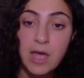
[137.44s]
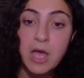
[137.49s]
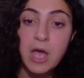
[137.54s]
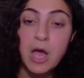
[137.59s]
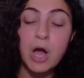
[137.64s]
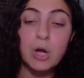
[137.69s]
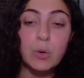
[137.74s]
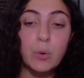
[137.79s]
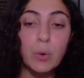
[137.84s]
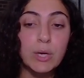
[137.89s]

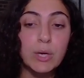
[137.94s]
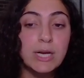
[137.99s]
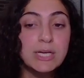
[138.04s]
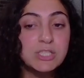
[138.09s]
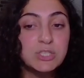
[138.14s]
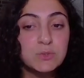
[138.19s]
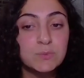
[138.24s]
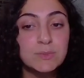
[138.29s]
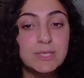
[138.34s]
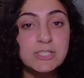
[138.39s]
According
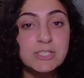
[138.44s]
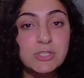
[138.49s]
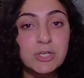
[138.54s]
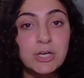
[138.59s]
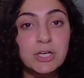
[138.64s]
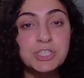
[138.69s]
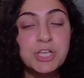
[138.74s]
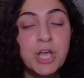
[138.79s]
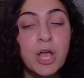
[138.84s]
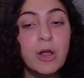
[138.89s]
to
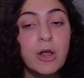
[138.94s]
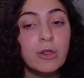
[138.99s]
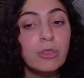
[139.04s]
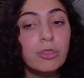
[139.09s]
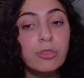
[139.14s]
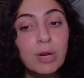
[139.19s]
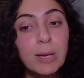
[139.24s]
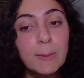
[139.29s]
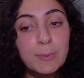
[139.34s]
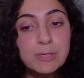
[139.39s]
research,
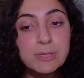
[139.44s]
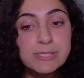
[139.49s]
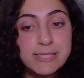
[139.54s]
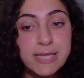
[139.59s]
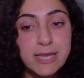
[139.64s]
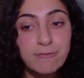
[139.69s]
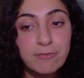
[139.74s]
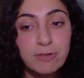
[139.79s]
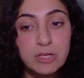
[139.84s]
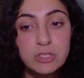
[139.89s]

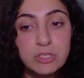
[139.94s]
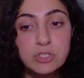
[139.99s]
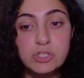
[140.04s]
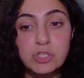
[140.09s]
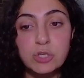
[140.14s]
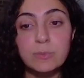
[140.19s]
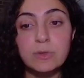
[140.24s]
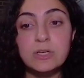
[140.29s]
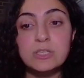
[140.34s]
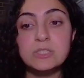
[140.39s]
3% of
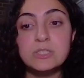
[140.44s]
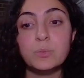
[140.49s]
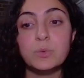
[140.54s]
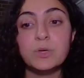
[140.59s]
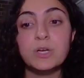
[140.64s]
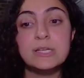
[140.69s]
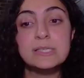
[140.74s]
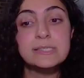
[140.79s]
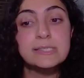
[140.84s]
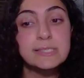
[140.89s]
consumers would
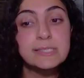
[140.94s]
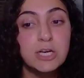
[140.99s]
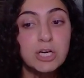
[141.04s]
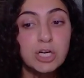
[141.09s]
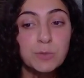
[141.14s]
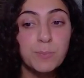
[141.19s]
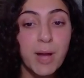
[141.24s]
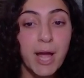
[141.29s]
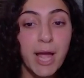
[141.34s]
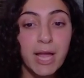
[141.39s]
consider
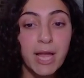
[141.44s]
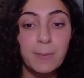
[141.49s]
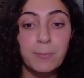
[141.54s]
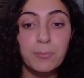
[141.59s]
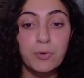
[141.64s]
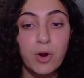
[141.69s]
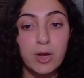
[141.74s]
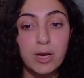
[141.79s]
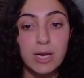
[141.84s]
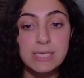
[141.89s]
buying a
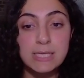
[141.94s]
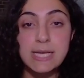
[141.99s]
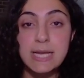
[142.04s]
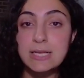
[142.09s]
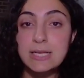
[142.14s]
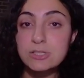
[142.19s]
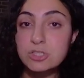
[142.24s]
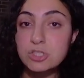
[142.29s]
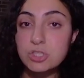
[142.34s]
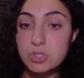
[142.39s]
product
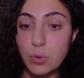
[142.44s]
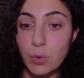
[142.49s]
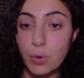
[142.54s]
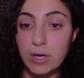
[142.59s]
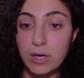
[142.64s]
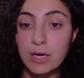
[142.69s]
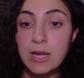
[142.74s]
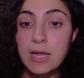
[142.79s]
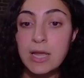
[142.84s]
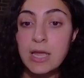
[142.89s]

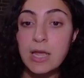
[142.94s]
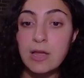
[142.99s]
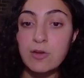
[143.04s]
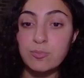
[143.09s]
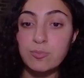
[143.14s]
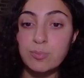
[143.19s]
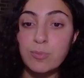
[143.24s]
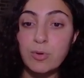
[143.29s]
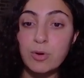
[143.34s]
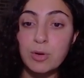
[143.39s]
in-store if
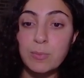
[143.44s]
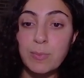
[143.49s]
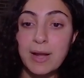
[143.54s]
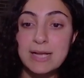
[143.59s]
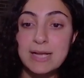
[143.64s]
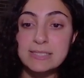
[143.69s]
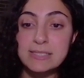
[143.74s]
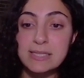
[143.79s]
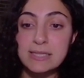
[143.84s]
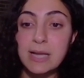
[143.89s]
promoted by
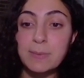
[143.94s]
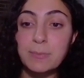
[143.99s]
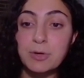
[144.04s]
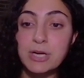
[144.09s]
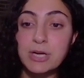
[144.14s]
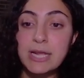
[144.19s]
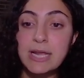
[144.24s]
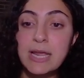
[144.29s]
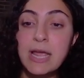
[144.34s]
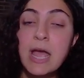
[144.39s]
a
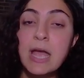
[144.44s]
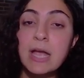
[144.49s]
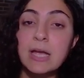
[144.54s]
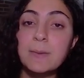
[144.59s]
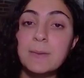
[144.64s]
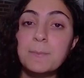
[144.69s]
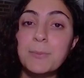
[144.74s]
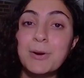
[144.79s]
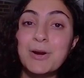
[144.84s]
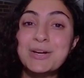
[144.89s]
celebrity,
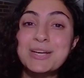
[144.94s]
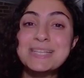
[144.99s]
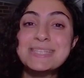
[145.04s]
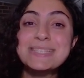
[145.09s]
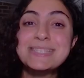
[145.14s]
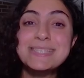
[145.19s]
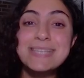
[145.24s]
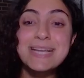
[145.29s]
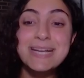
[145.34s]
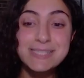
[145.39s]
compared to
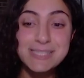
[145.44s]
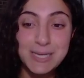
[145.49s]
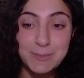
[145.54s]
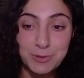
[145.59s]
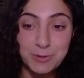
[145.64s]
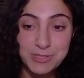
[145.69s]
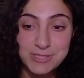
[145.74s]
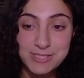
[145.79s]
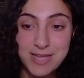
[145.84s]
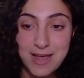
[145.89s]

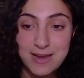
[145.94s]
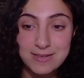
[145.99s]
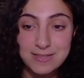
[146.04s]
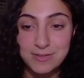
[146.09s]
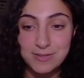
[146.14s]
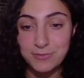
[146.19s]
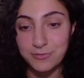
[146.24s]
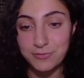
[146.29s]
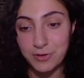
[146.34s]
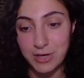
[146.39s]
60%
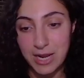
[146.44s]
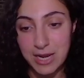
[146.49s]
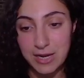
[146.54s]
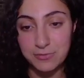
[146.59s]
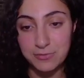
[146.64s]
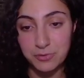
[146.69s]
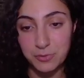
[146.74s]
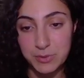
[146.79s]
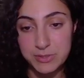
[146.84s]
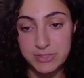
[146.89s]
for an
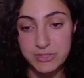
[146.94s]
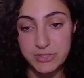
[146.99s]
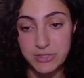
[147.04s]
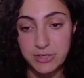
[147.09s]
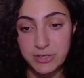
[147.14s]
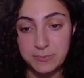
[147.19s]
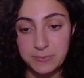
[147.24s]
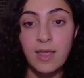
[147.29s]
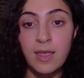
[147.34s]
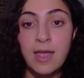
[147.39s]

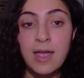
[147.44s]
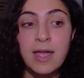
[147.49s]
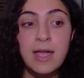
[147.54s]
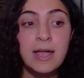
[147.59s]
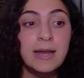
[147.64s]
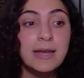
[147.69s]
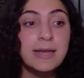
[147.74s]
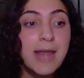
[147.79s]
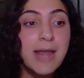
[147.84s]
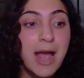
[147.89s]
influencer.
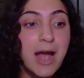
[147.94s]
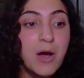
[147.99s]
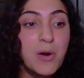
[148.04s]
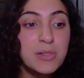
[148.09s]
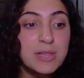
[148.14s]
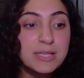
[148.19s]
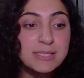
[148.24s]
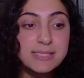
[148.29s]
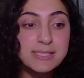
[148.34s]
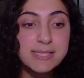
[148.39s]
Now
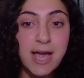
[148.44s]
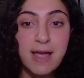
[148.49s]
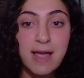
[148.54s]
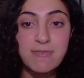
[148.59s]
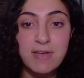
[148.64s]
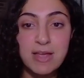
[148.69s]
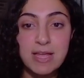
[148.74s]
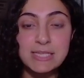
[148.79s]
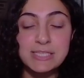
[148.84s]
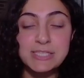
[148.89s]
let's dive
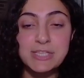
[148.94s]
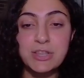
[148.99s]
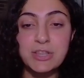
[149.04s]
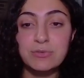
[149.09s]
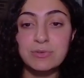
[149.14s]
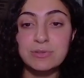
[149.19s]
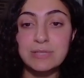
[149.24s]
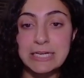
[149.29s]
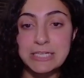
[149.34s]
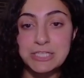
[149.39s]
into the
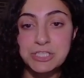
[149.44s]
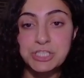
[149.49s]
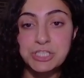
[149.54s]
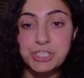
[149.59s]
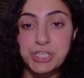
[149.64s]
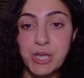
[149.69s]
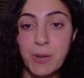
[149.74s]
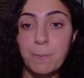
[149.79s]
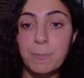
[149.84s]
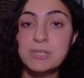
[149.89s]

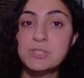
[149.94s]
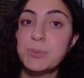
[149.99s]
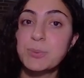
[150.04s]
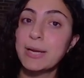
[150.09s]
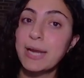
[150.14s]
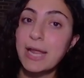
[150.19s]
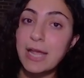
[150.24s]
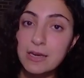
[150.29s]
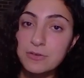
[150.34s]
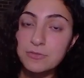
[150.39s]
relationship
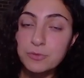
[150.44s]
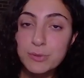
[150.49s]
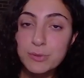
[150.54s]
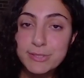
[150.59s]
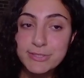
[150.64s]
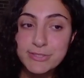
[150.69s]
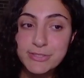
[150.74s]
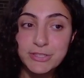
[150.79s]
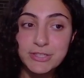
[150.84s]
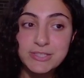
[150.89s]
between
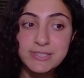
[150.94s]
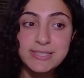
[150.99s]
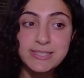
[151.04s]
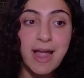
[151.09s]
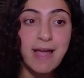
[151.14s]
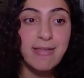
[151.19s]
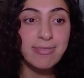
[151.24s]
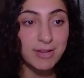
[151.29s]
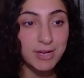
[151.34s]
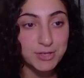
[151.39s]
influencers
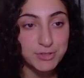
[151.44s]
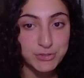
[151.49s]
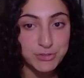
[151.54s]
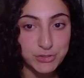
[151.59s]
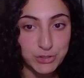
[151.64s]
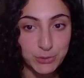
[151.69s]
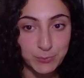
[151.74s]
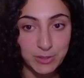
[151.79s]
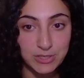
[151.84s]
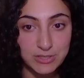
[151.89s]
and the
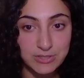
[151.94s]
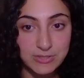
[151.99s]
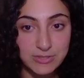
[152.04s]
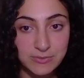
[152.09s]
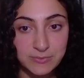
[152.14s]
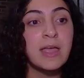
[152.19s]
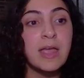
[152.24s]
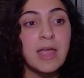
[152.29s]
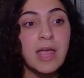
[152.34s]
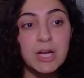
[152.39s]
consumers.
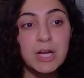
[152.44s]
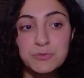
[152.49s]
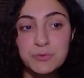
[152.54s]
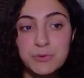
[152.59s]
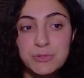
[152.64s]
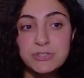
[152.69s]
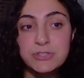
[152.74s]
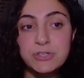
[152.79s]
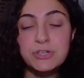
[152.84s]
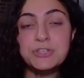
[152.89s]

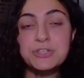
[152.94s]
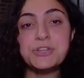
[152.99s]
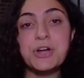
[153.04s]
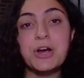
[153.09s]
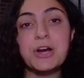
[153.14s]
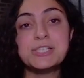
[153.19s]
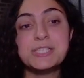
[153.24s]
Influencers are